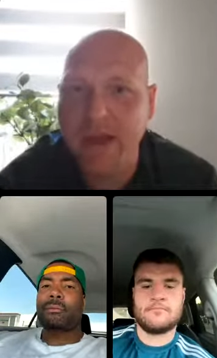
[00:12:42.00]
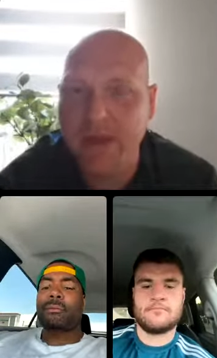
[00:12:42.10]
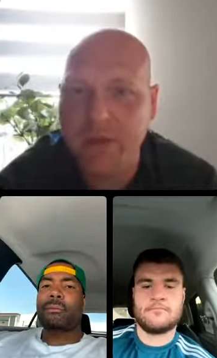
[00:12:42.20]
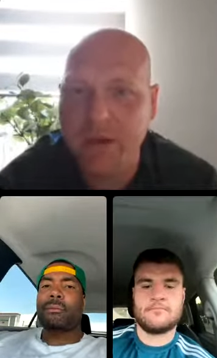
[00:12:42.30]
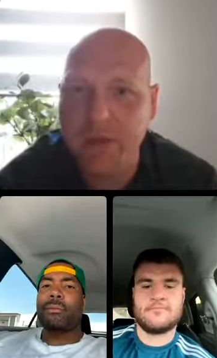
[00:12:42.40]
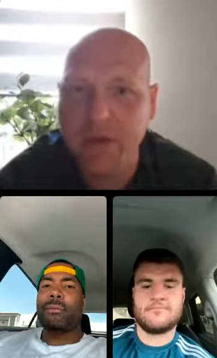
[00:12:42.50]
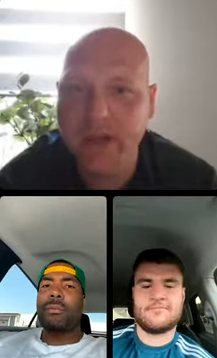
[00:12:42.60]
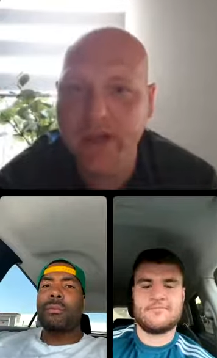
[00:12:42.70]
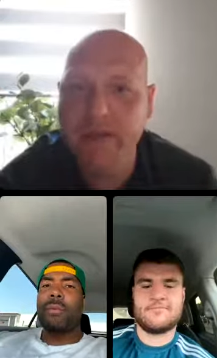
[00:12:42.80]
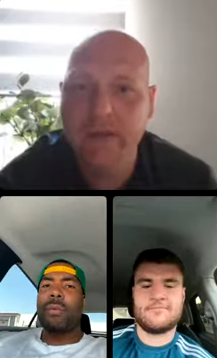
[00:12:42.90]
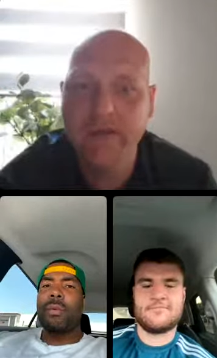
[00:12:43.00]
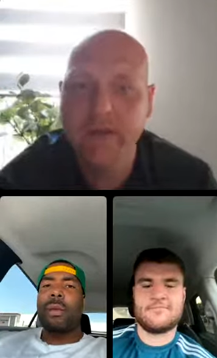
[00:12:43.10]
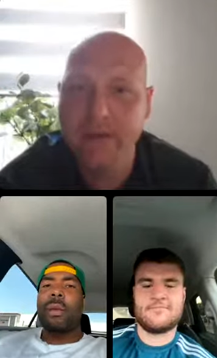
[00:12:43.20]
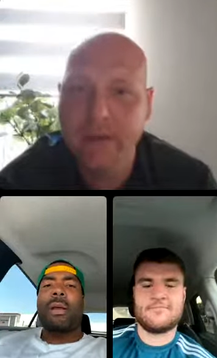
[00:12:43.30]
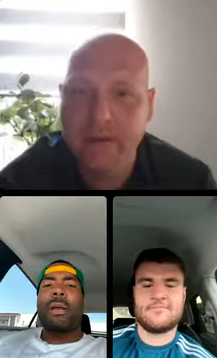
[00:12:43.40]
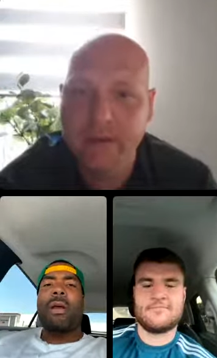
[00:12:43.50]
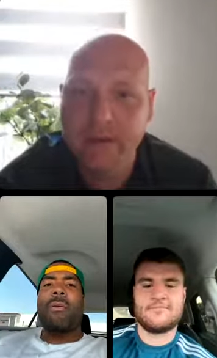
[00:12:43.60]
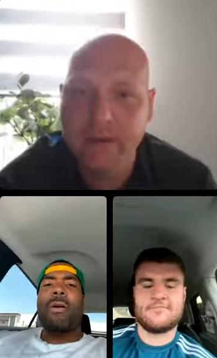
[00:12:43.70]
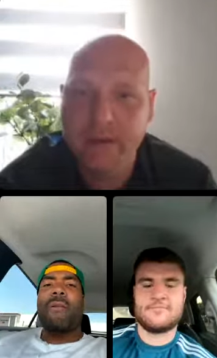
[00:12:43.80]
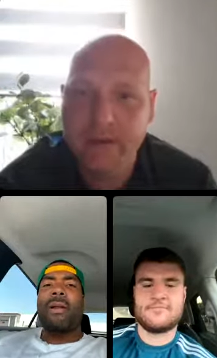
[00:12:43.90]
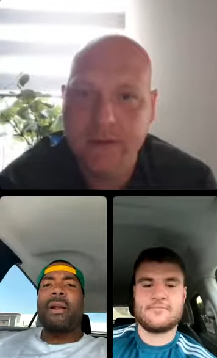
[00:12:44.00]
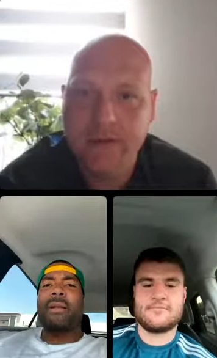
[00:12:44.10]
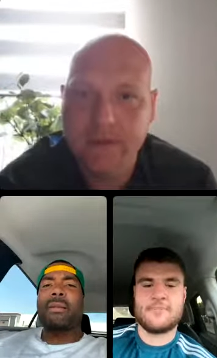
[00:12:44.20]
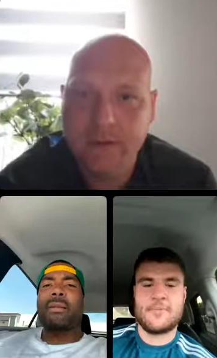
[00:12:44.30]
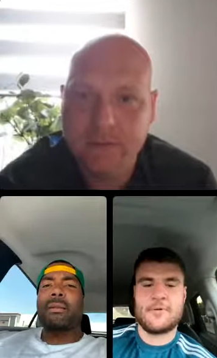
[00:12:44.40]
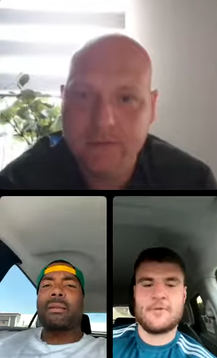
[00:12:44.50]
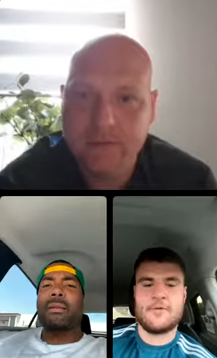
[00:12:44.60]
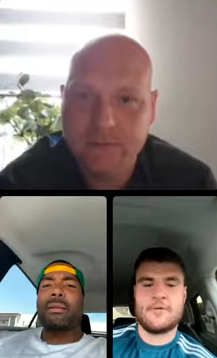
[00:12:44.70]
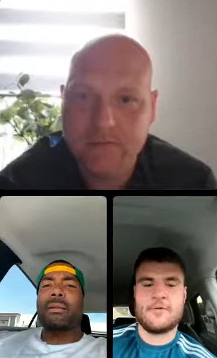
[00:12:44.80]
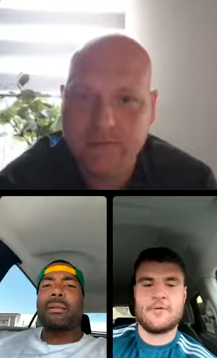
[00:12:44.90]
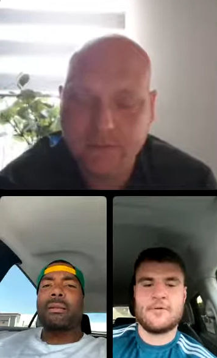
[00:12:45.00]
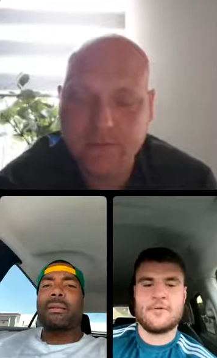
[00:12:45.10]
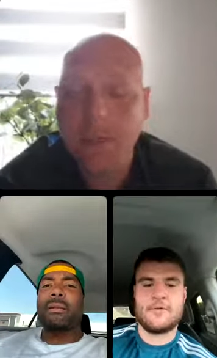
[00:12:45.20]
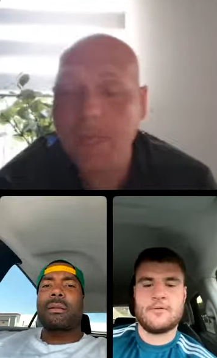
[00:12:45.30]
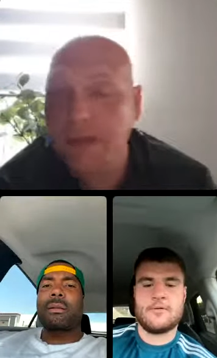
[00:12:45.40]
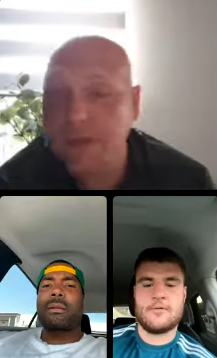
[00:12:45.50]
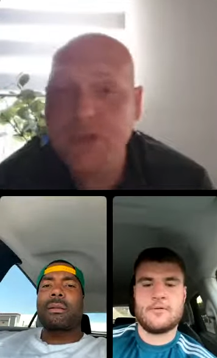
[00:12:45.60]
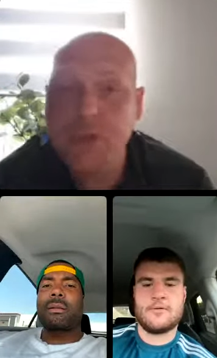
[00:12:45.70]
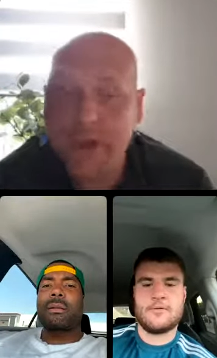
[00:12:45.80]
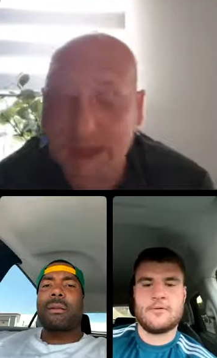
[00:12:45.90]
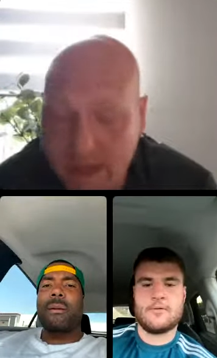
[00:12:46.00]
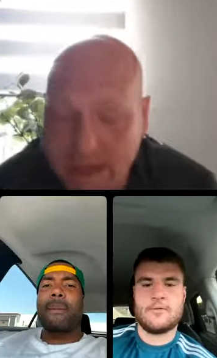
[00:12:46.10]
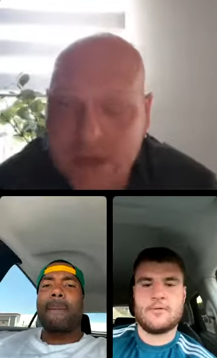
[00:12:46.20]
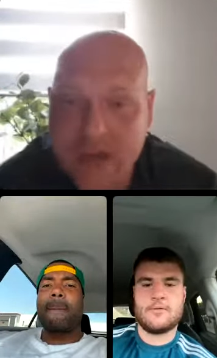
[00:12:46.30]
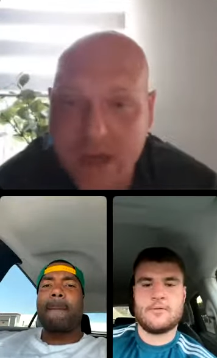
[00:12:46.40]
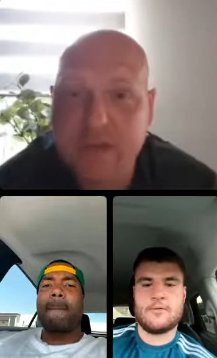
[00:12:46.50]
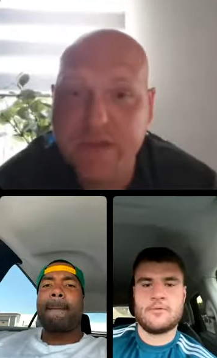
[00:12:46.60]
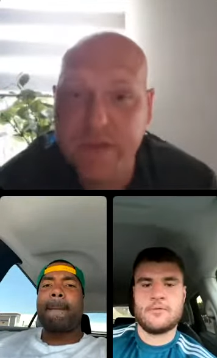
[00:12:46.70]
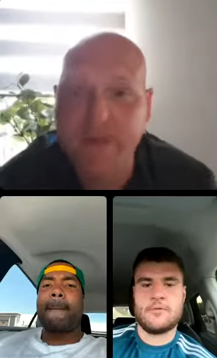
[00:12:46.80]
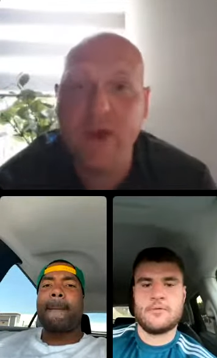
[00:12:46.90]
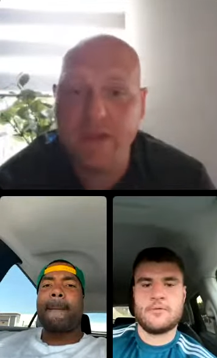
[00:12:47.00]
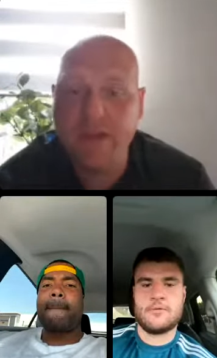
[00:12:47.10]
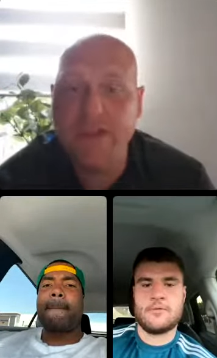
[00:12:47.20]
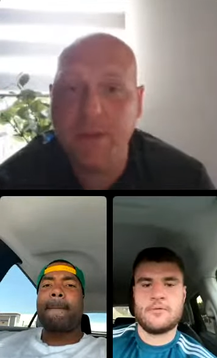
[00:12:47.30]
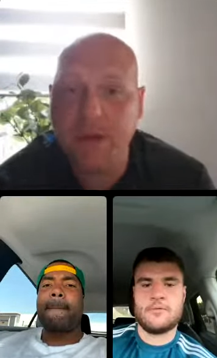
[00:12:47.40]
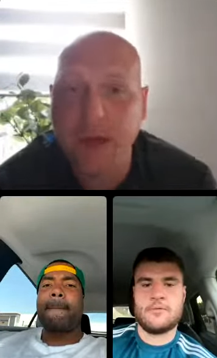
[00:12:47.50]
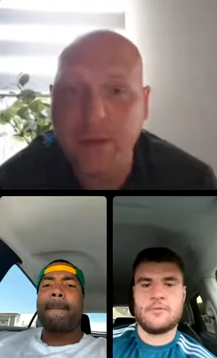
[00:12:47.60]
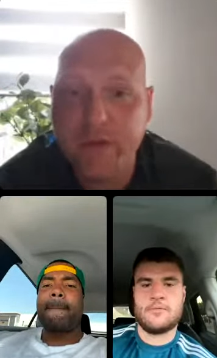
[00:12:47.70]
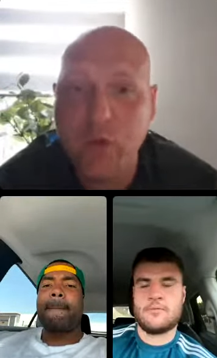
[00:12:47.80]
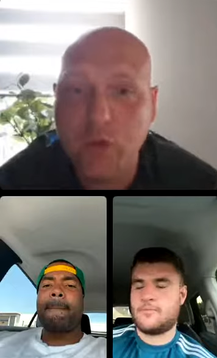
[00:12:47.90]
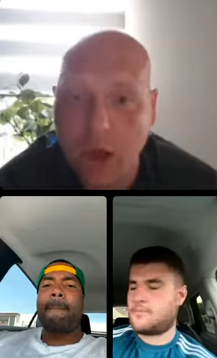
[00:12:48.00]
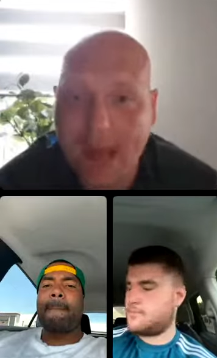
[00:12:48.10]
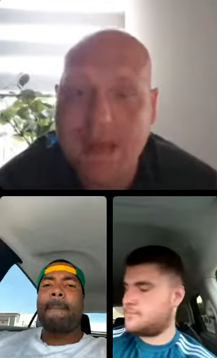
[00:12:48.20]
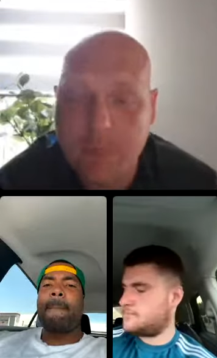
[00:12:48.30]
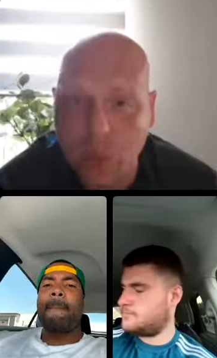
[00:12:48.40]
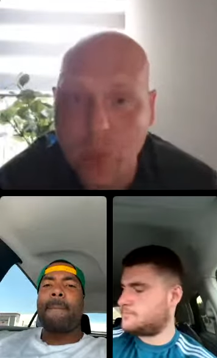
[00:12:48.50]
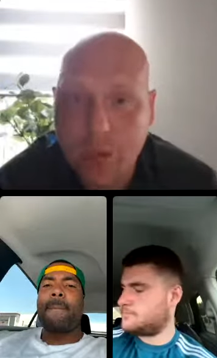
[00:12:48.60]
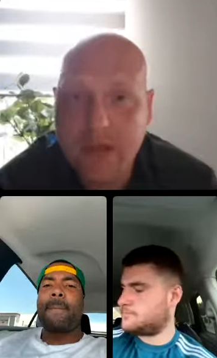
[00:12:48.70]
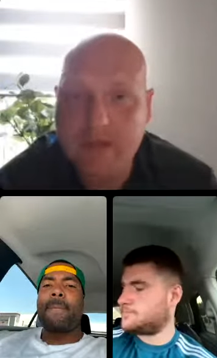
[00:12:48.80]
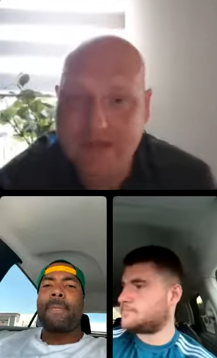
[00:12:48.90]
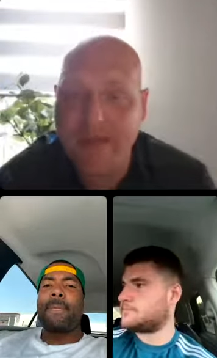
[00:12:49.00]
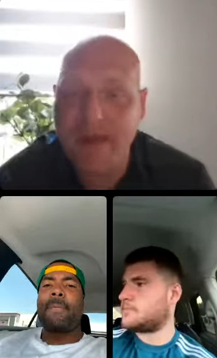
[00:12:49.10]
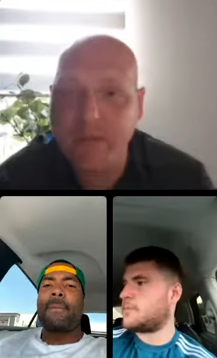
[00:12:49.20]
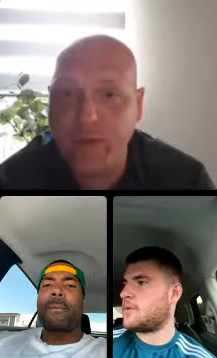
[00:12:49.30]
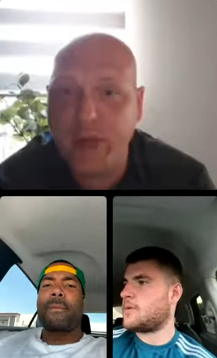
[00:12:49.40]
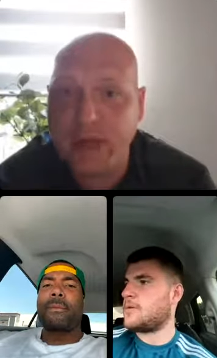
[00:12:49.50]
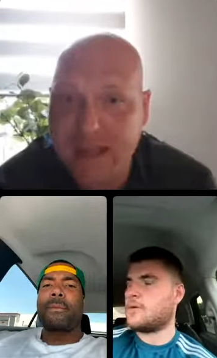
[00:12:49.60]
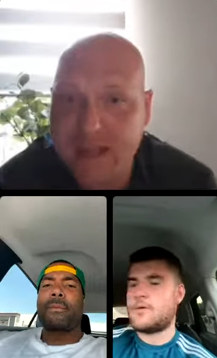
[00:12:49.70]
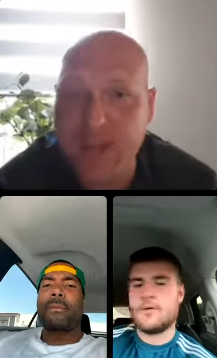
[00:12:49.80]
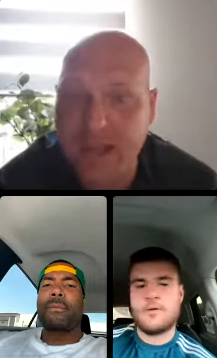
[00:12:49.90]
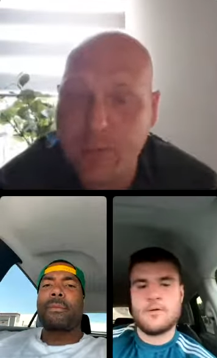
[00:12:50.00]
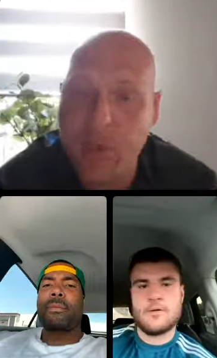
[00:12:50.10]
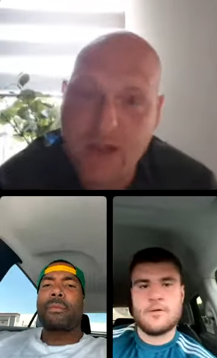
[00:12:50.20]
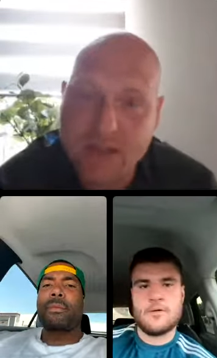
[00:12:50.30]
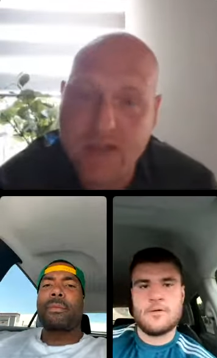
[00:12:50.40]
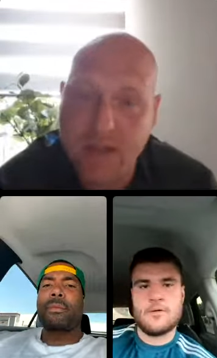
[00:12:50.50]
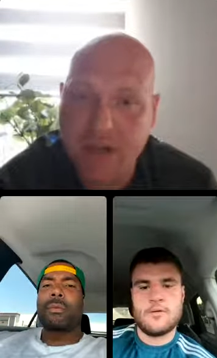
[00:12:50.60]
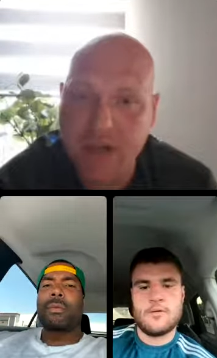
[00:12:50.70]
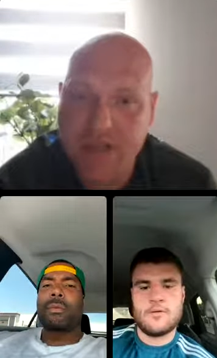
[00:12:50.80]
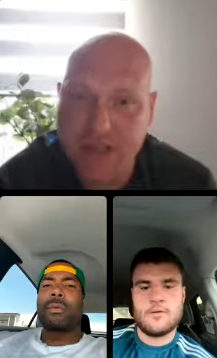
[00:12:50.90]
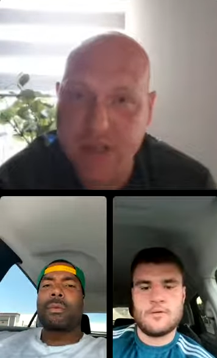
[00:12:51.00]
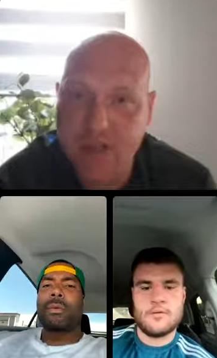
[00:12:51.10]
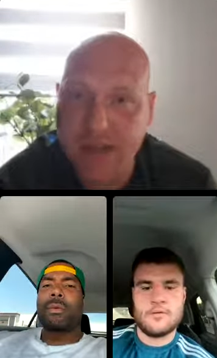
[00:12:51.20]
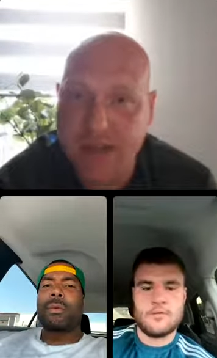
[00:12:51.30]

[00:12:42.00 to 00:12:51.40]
Speaker 1: out your own pocket?
Speaker 2: Can't get what finance?
Speaker 1: So, in terms of a fight that's coming up, if you're not able to get that fight initially prior to coming over to the UK,